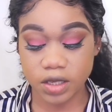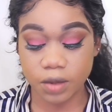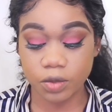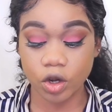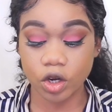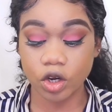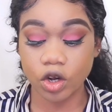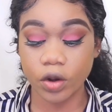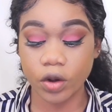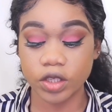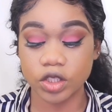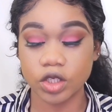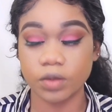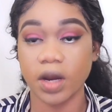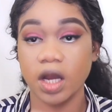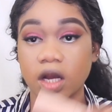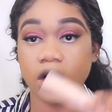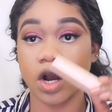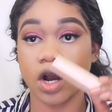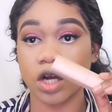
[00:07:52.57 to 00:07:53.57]
I'm gonna go into
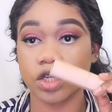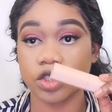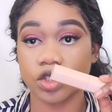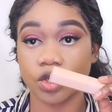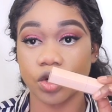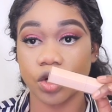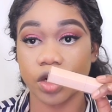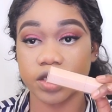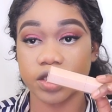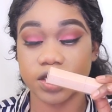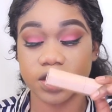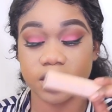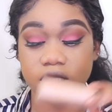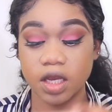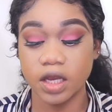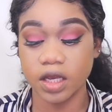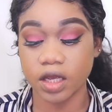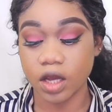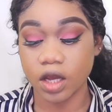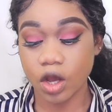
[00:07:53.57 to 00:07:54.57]
my contour
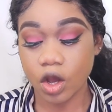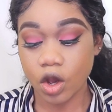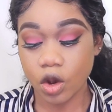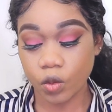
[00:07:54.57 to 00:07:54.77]
stick,